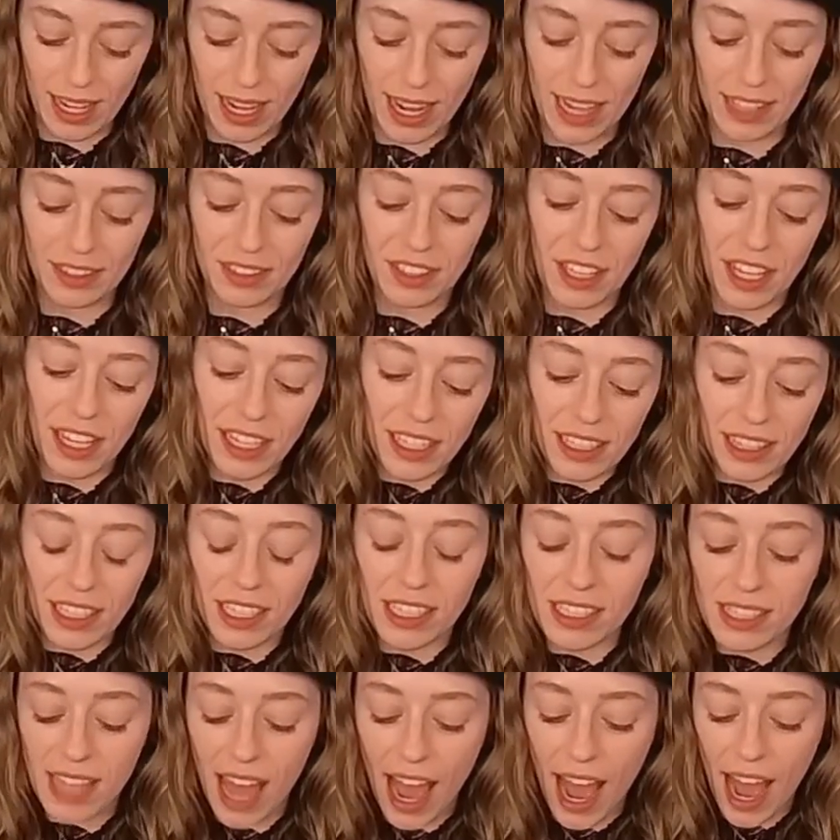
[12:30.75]
I think
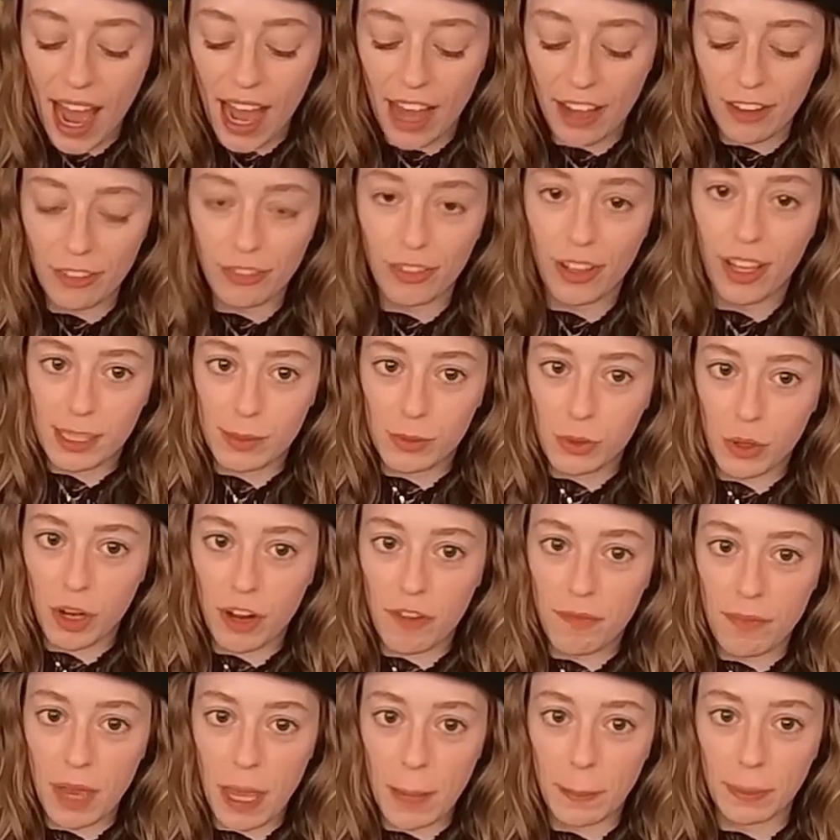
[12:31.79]
these have some sort
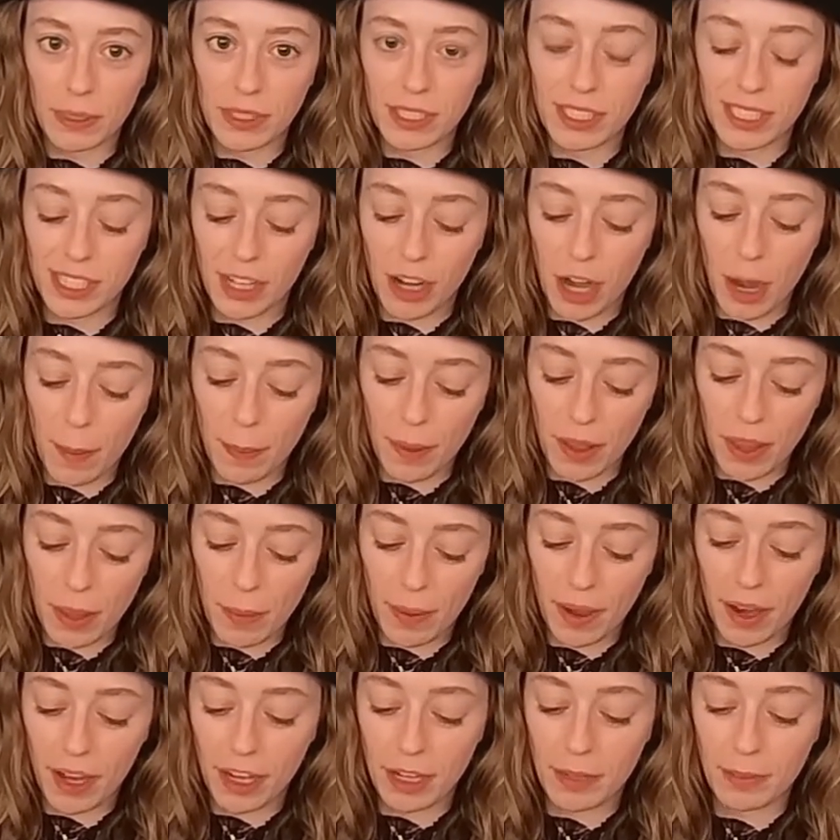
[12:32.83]
of maple syrup on the
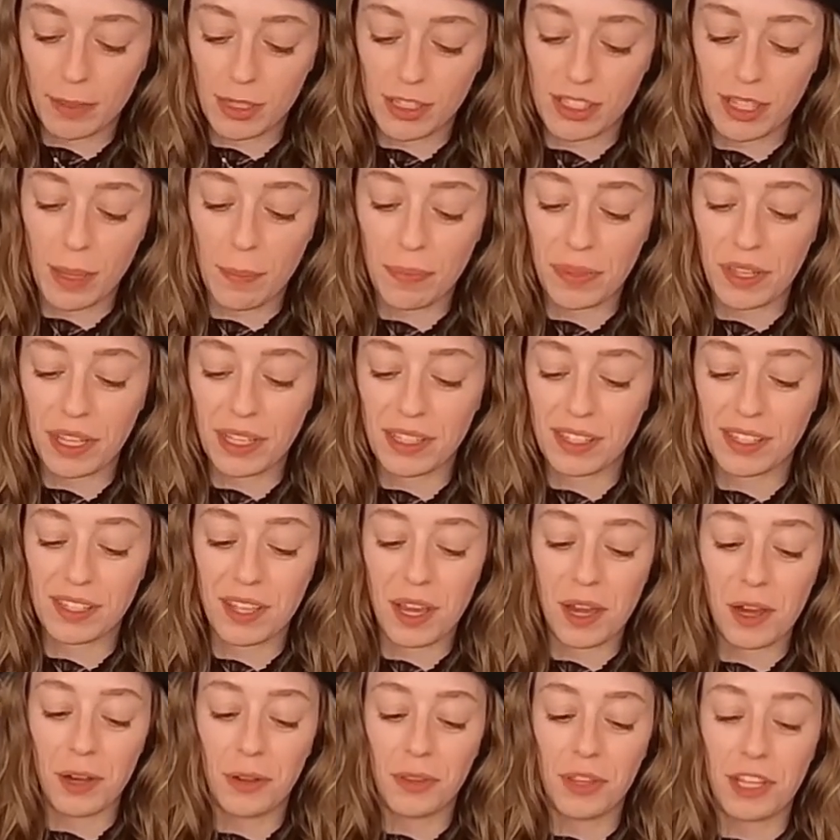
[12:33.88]
bottom or something,
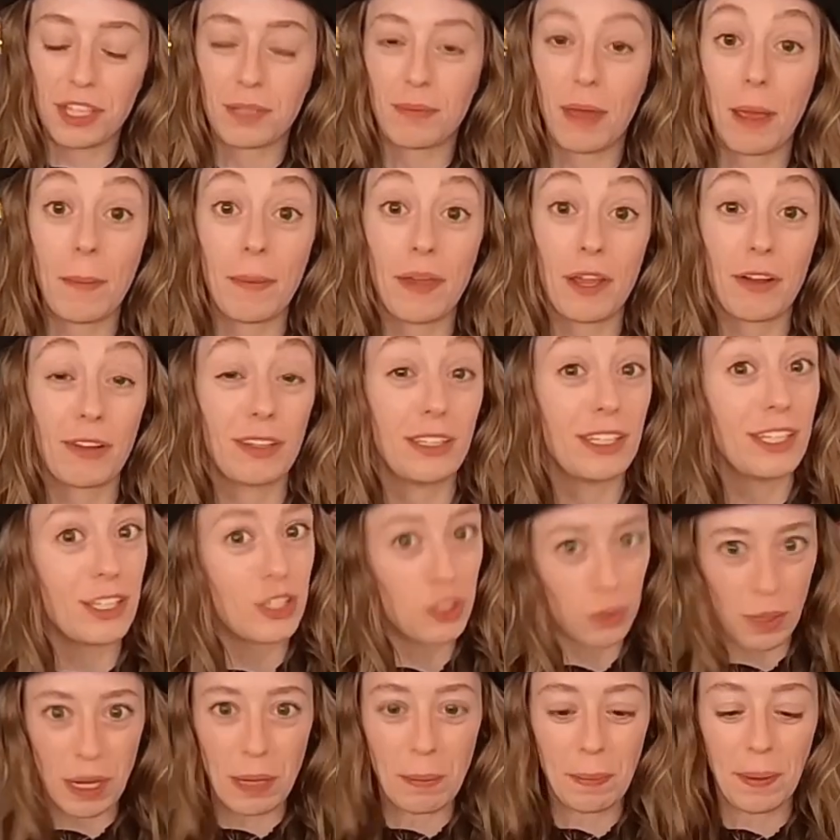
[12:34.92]
so this might be a really
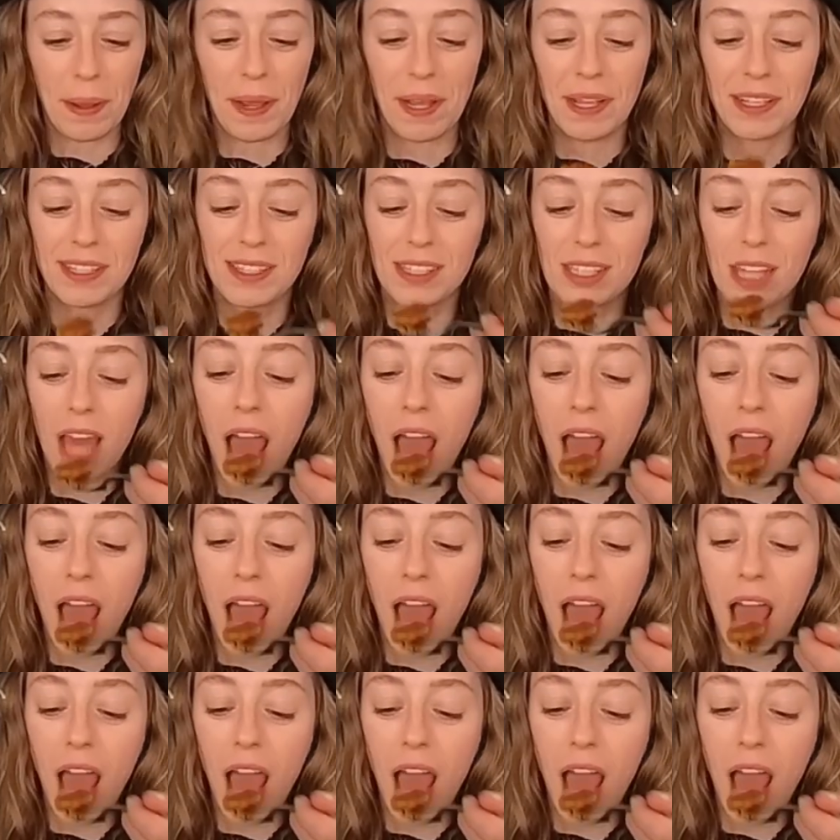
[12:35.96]
sweet piece.